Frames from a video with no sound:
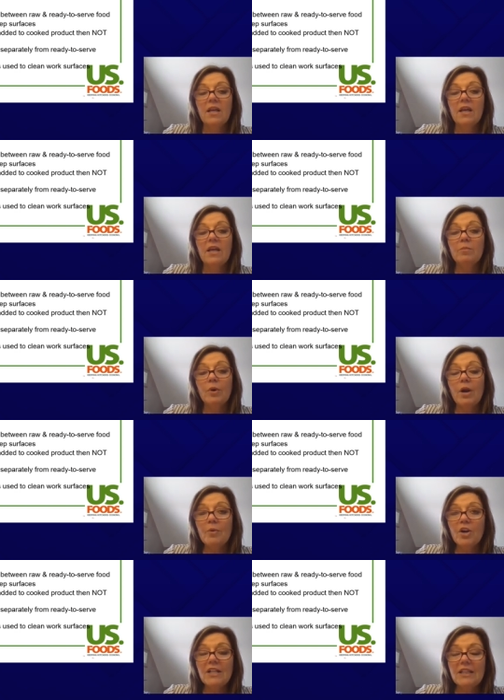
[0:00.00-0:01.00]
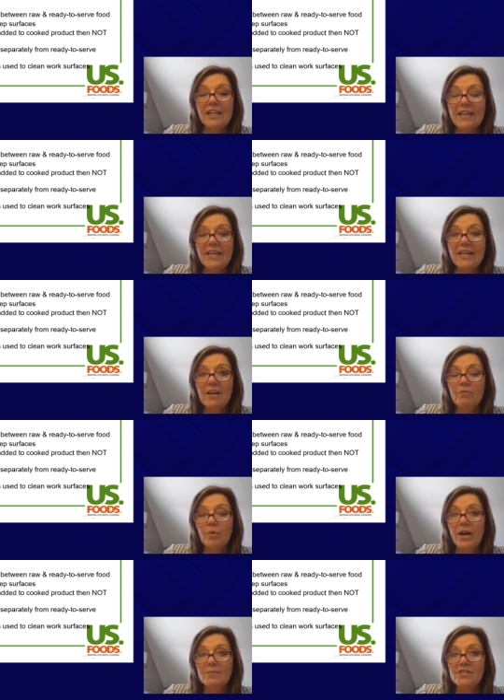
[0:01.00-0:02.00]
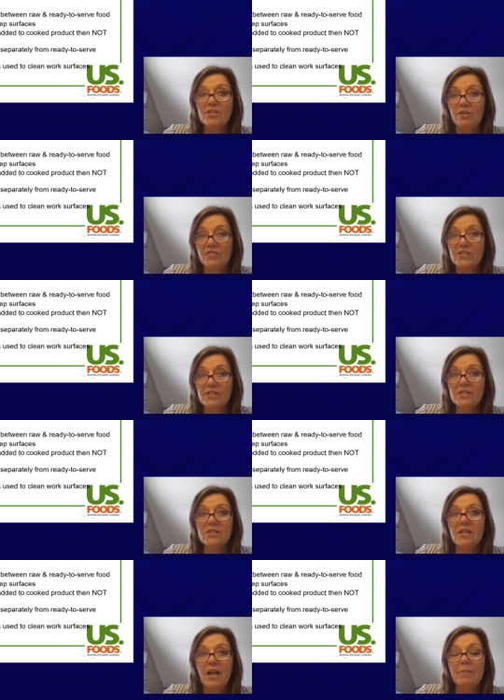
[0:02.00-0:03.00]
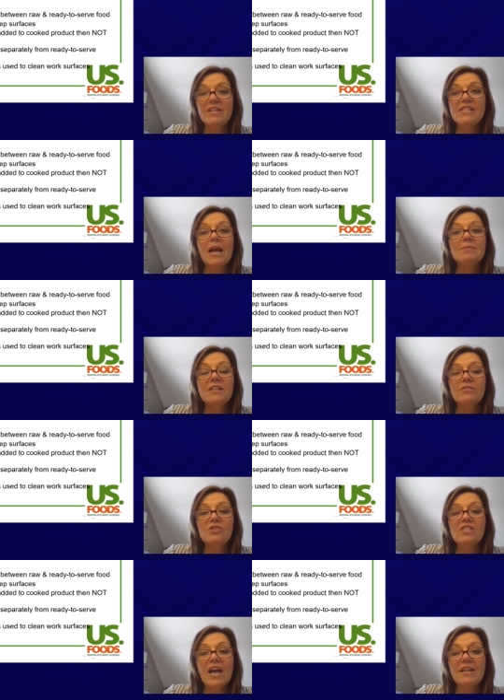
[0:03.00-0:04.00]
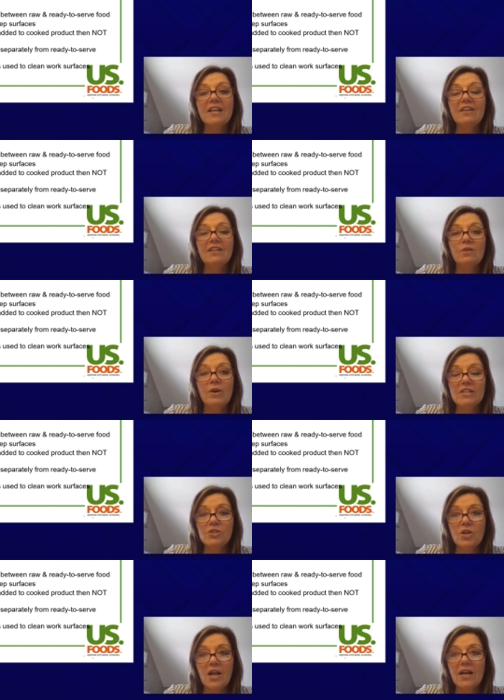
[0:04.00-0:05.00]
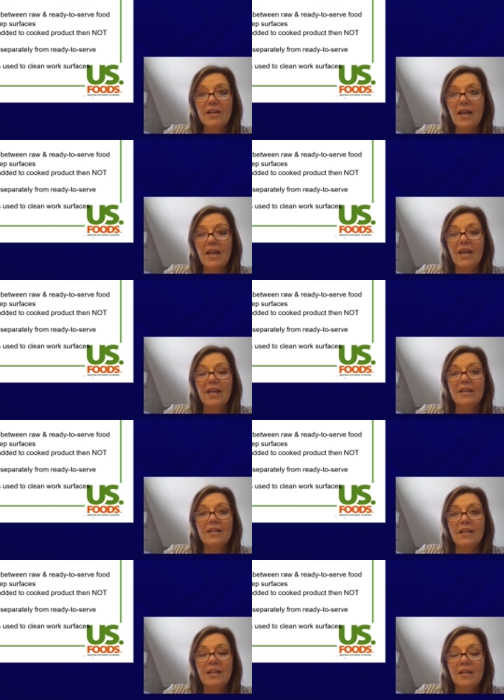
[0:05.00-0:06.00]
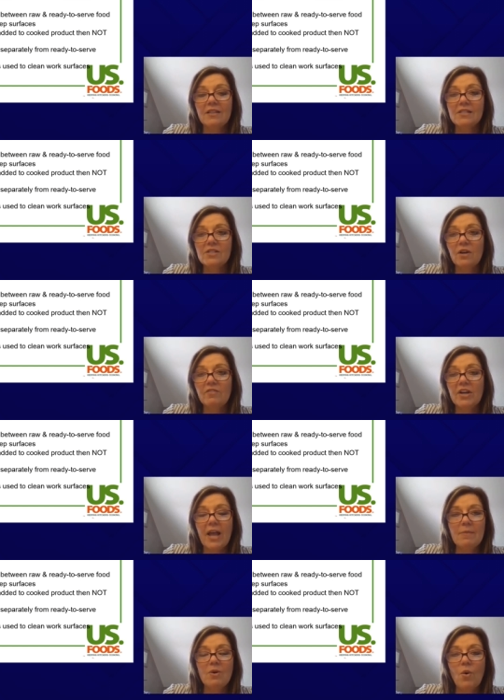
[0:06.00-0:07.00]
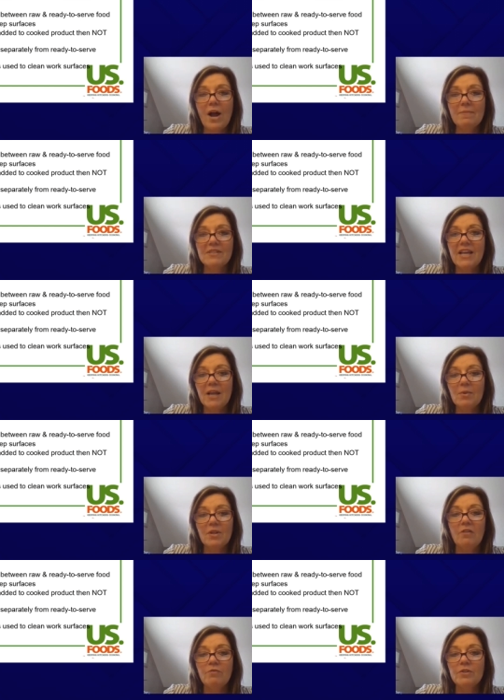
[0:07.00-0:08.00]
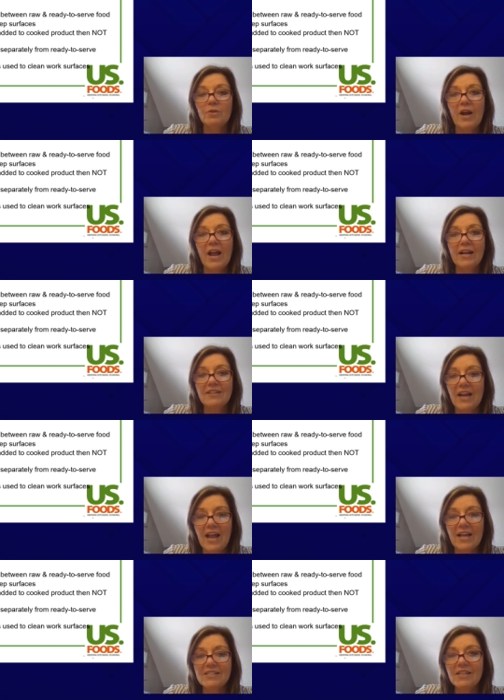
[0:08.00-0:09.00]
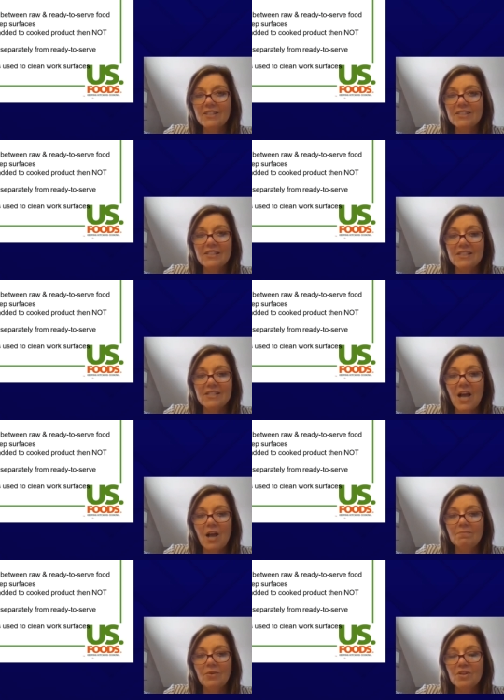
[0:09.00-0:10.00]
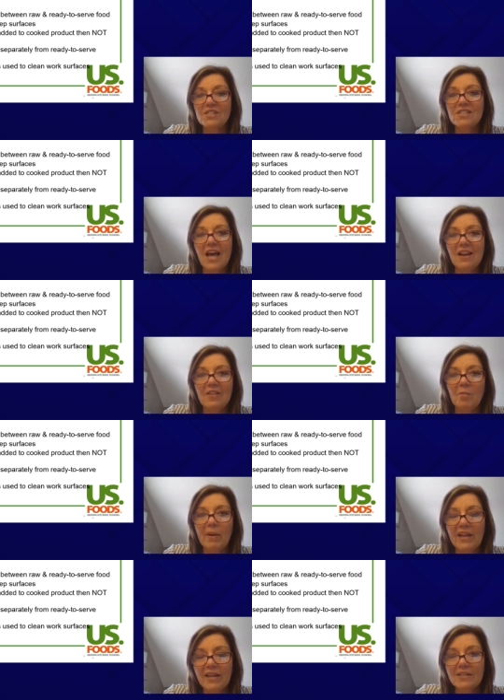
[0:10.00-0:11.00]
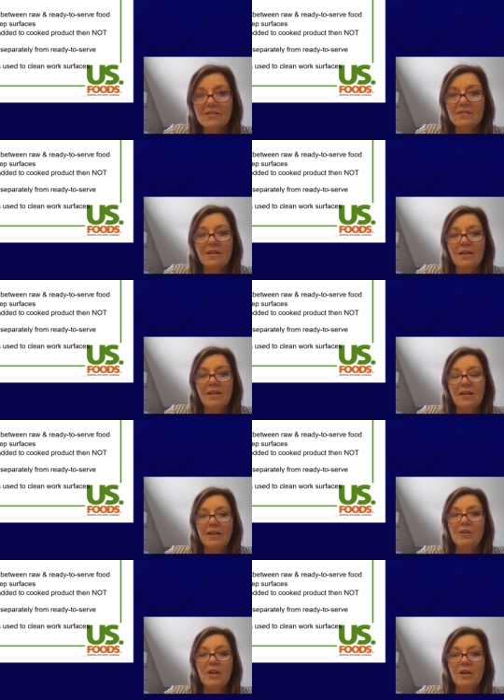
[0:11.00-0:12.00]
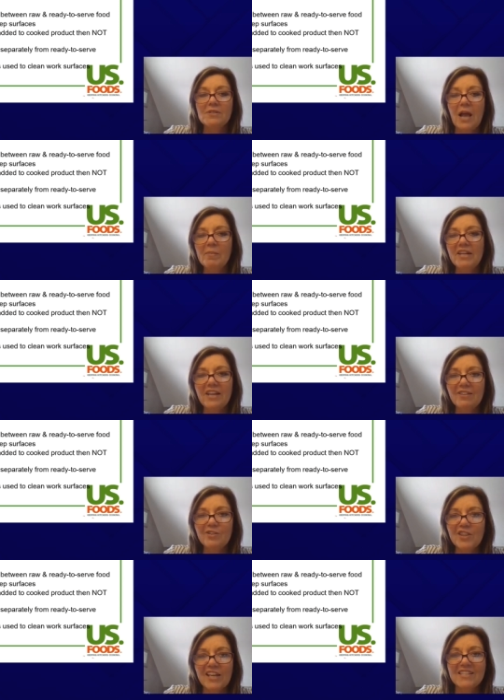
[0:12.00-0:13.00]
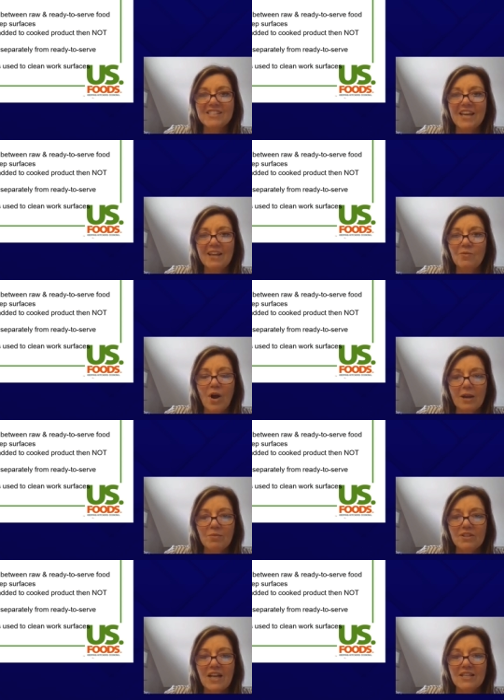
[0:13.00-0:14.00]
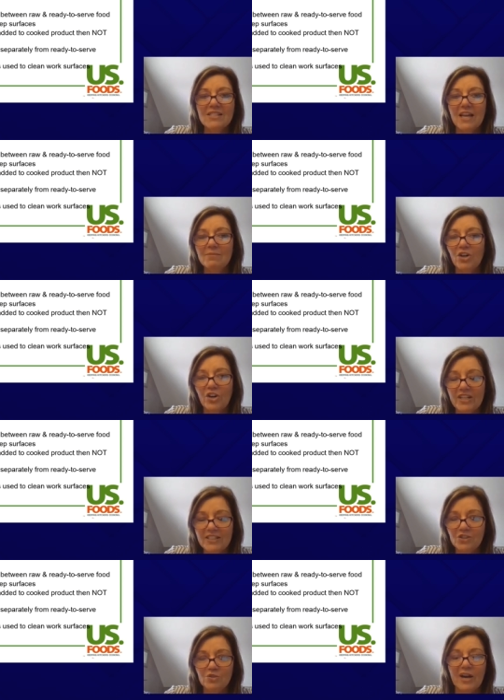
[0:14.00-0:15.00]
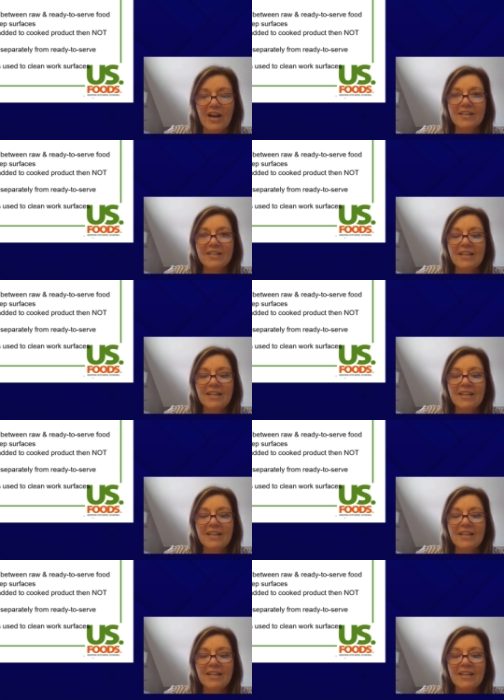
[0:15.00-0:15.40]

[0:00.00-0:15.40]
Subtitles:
Improper cleaning of prep surfaces. How many times have you sat down at a restaurant and the server came and wiped the table off with a rag they had tucked in the top or the side of their pants, and who knows how many other things they had wiped with that same dirty dish rag?